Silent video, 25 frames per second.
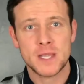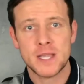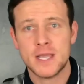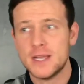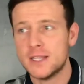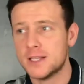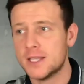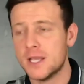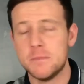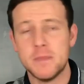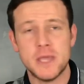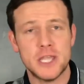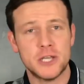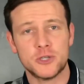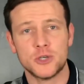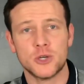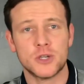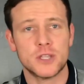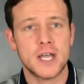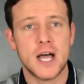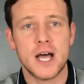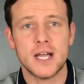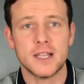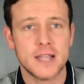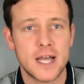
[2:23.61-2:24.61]
to make sure
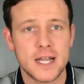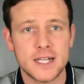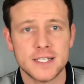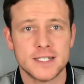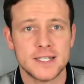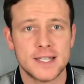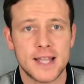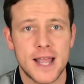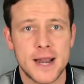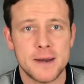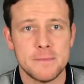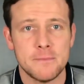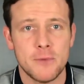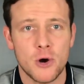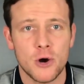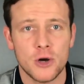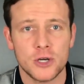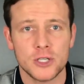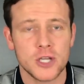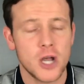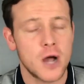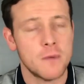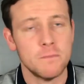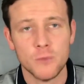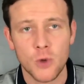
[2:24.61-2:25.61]
that it lands in the inbox,
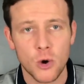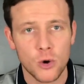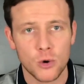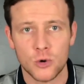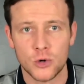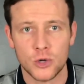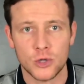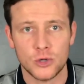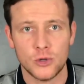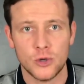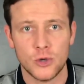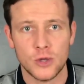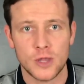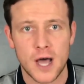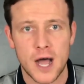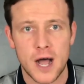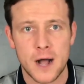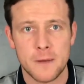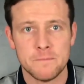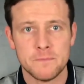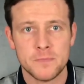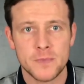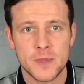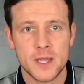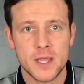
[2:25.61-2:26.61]
I'm not going to do that.
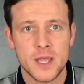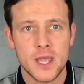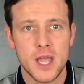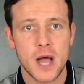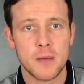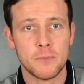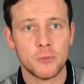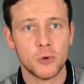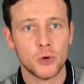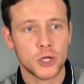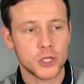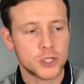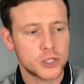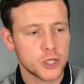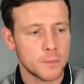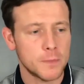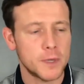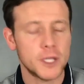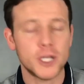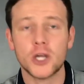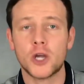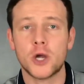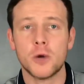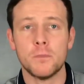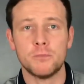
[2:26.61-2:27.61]
I'm going to jump in
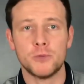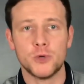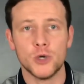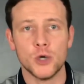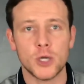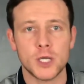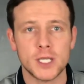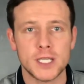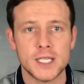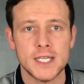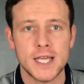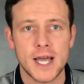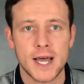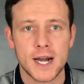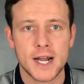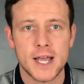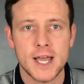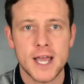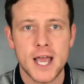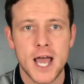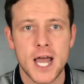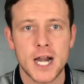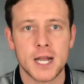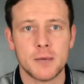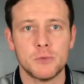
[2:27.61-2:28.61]
the computer here
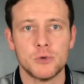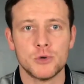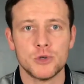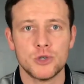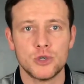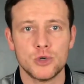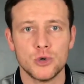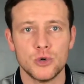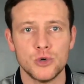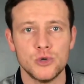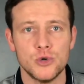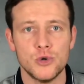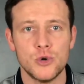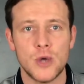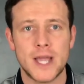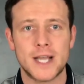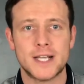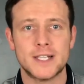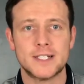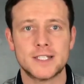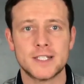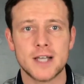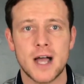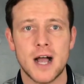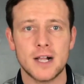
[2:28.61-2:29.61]
and I'm going to show you
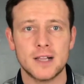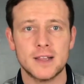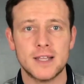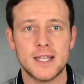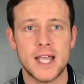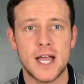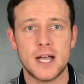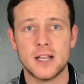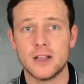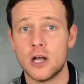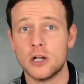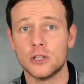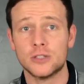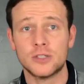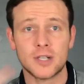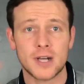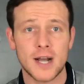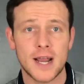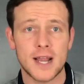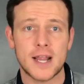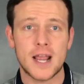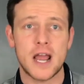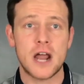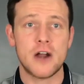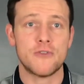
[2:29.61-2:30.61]
exactly a little
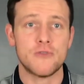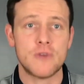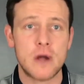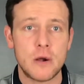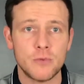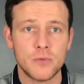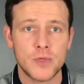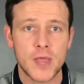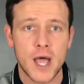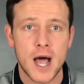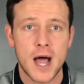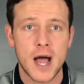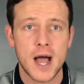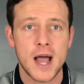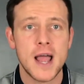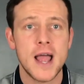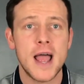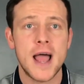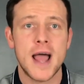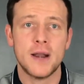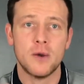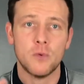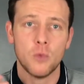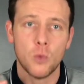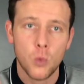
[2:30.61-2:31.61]
trick around that
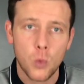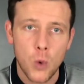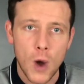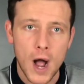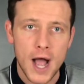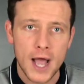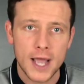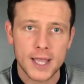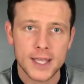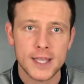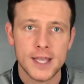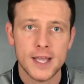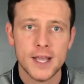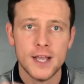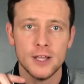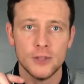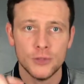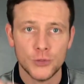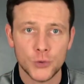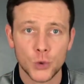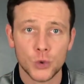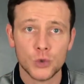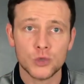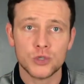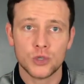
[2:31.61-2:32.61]
and why
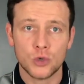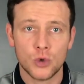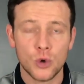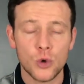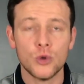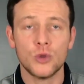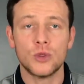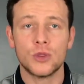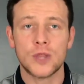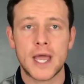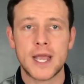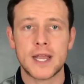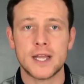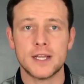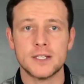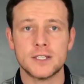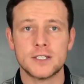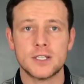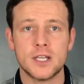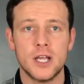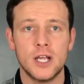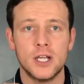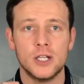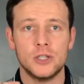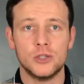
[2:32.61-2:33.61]
those two things
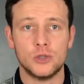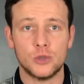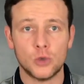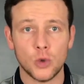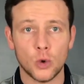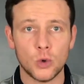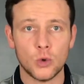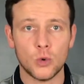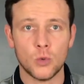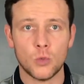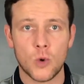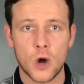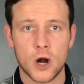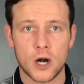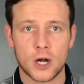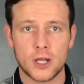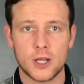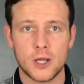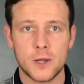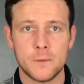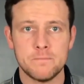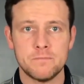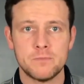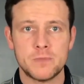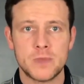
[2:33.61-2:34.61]
don't work.
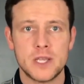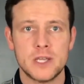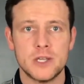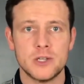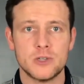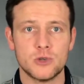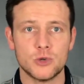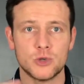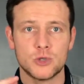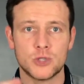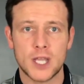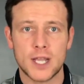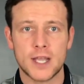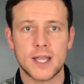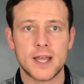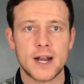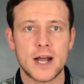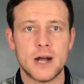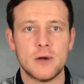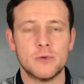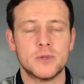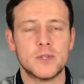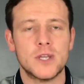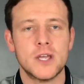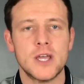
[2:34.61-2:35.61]
So stick
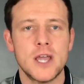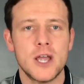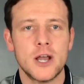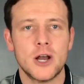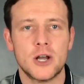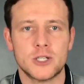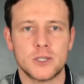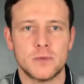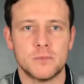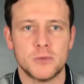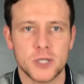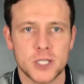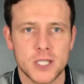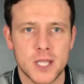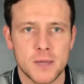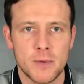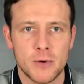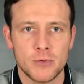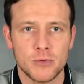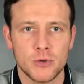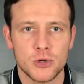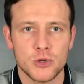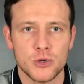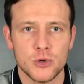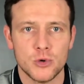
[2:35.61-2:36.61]
around because I'm just about
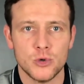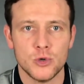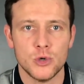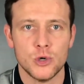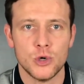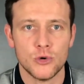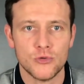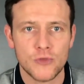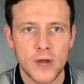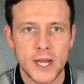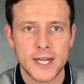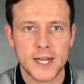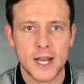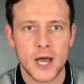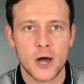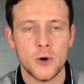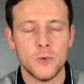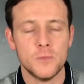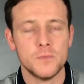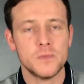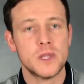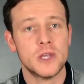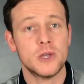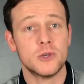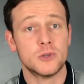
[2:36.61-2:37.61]
to show you right now.
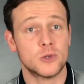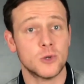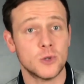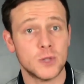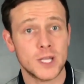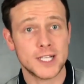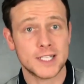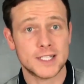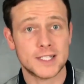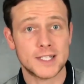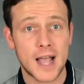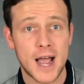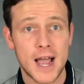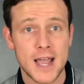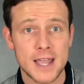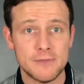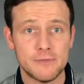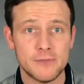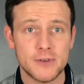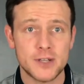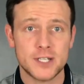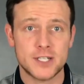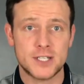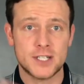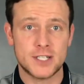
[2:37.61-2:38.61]
So let's dive
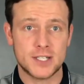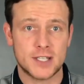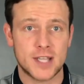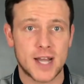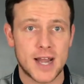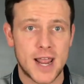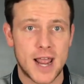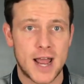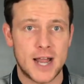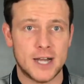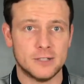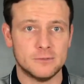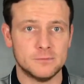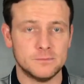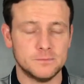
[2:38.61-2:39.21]
straight in.